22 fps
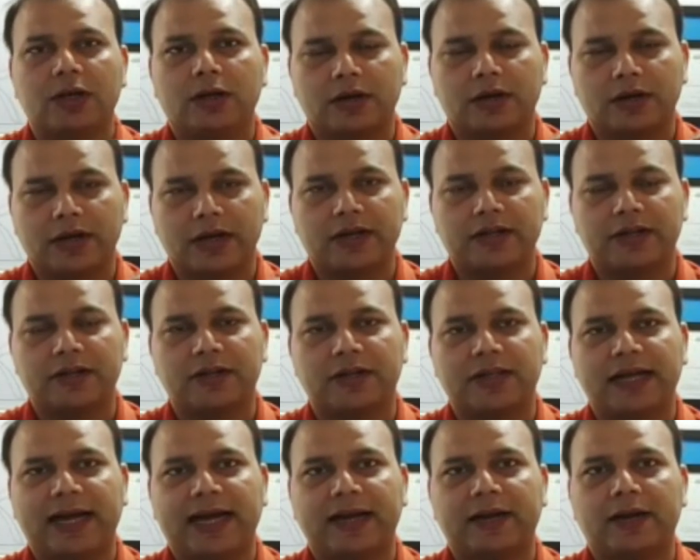Greater
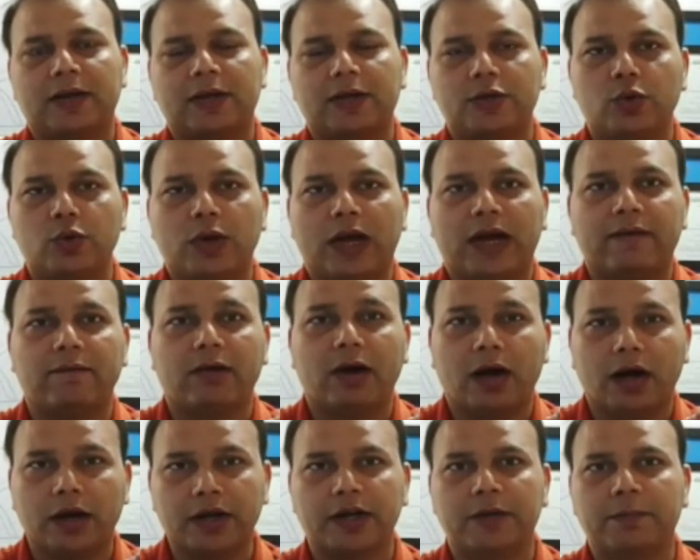than that, you have
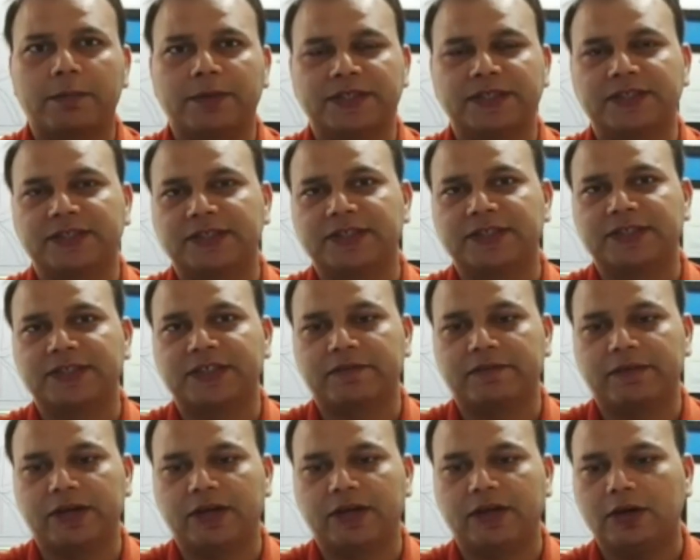100%
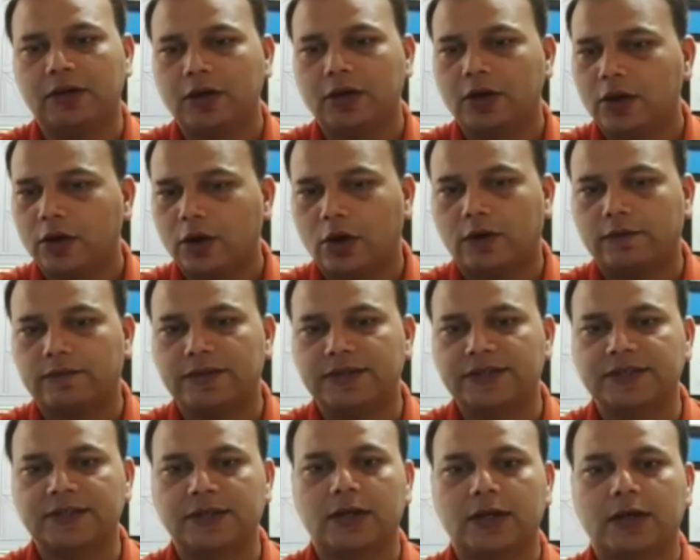sensitivity of
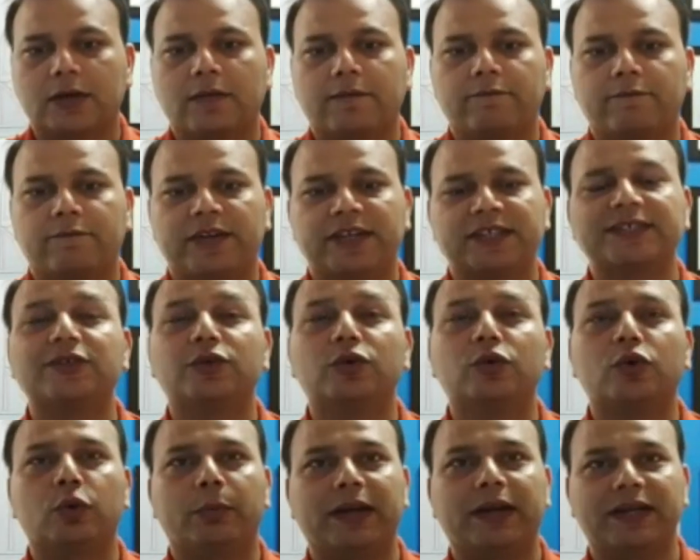this
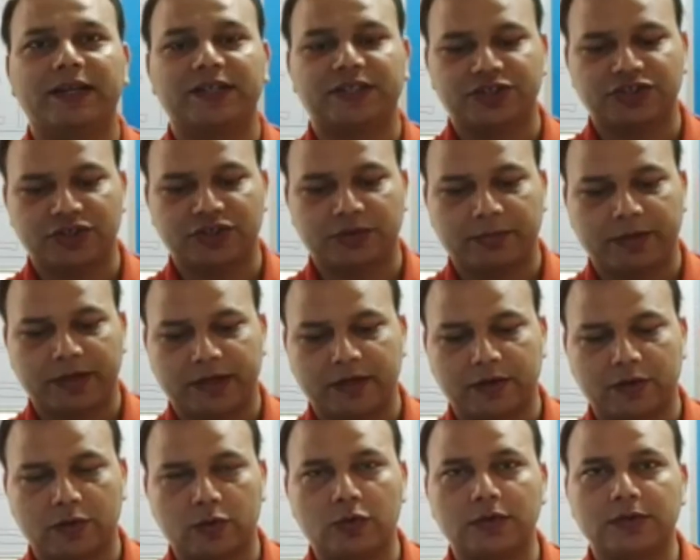Fresno-Quebec decision
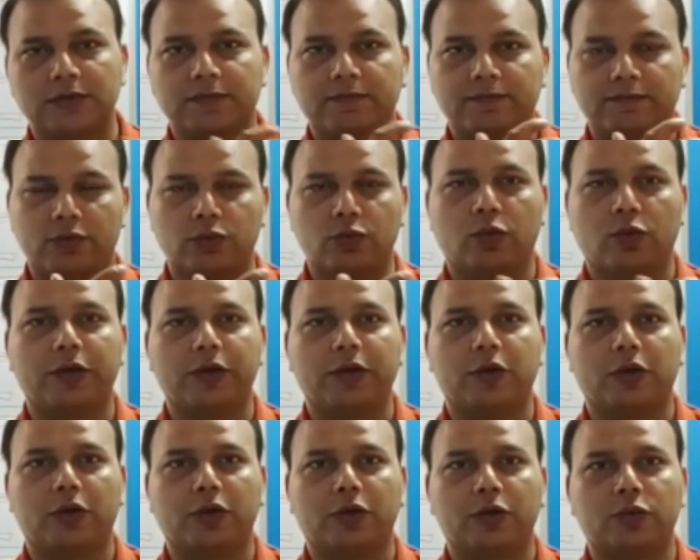making rules
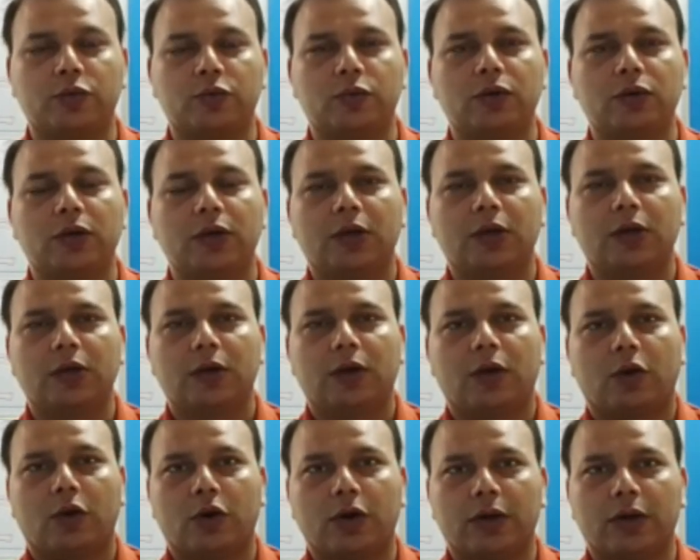in order to
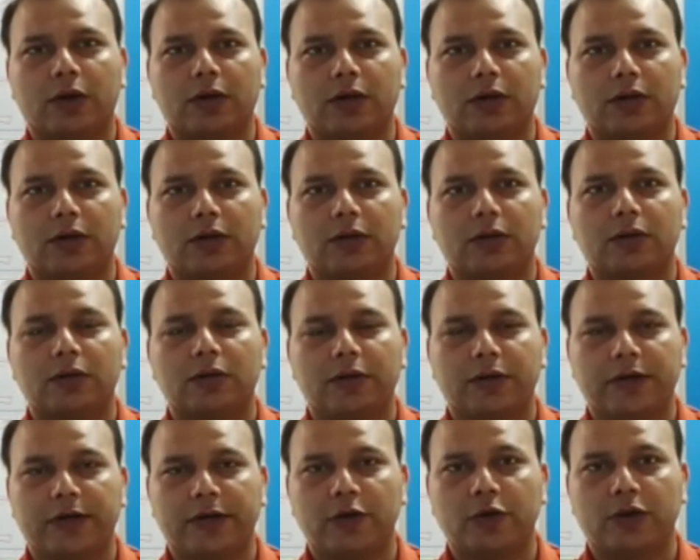order a
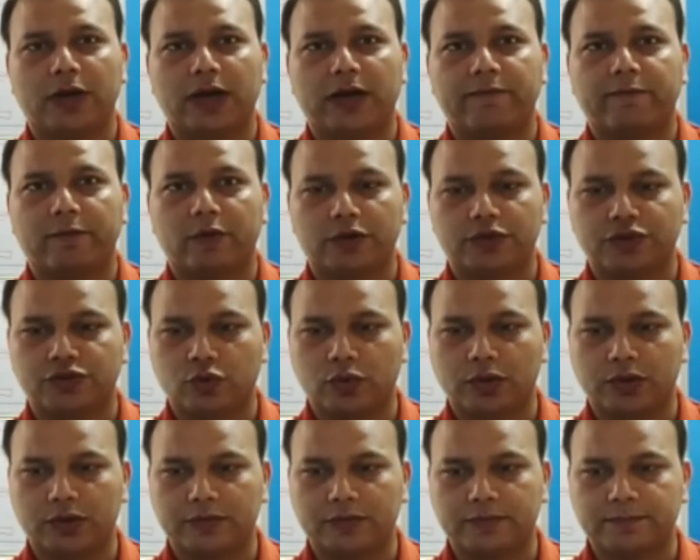radiograph for the
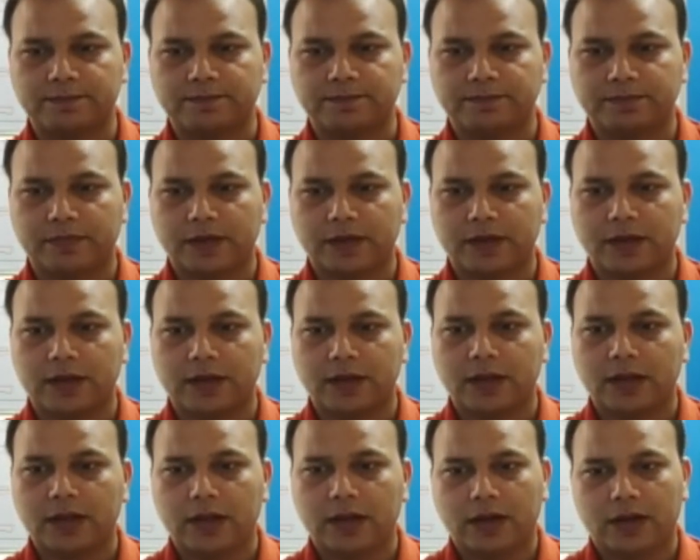shoulder.
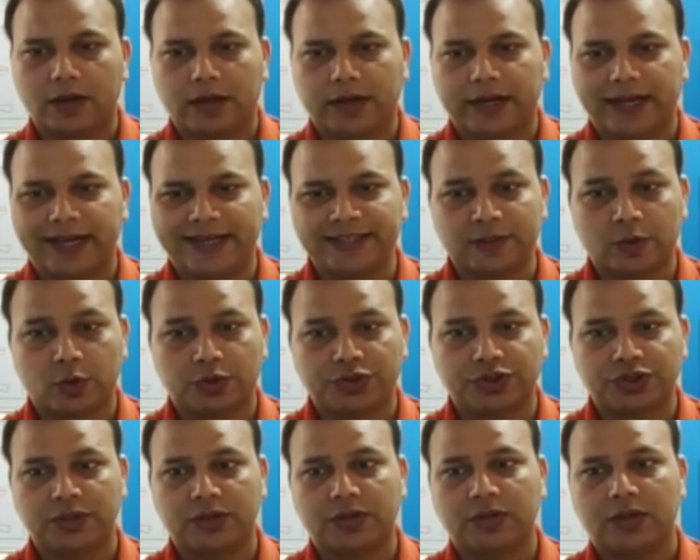Next
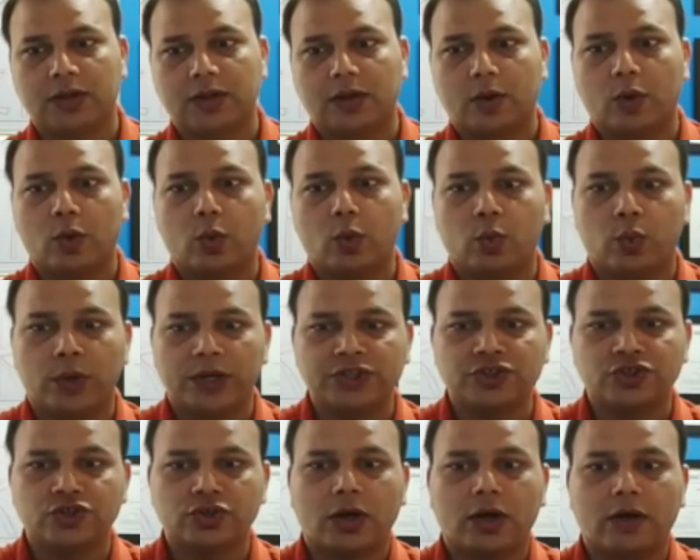question,
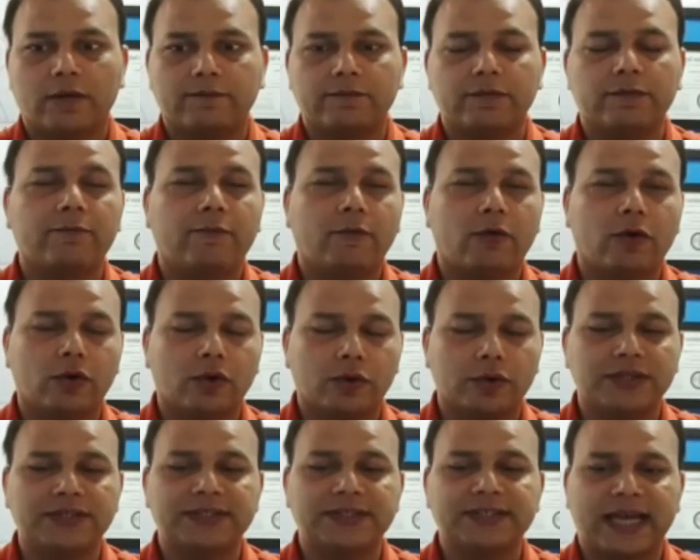which of the
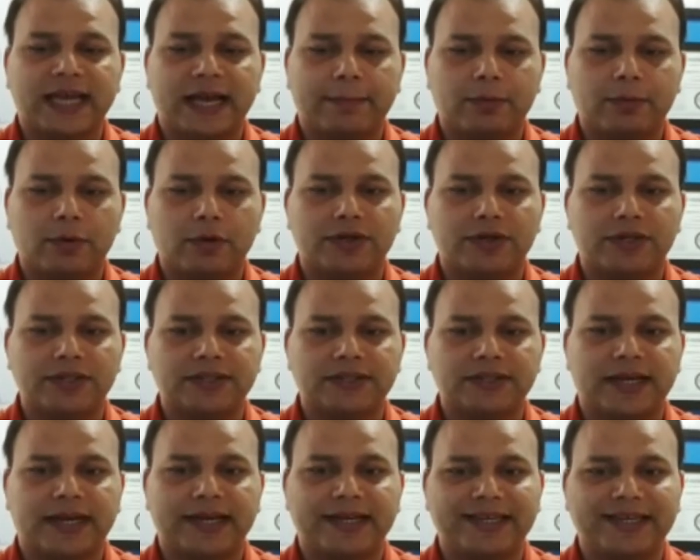following scapular
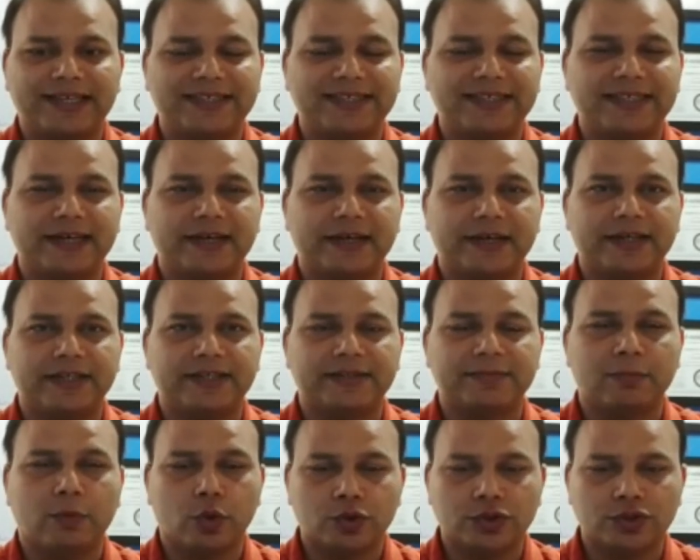dyskinesia
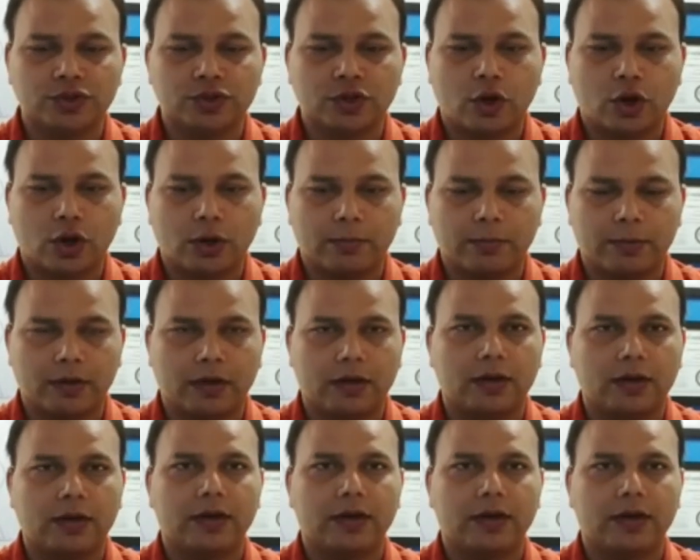is most common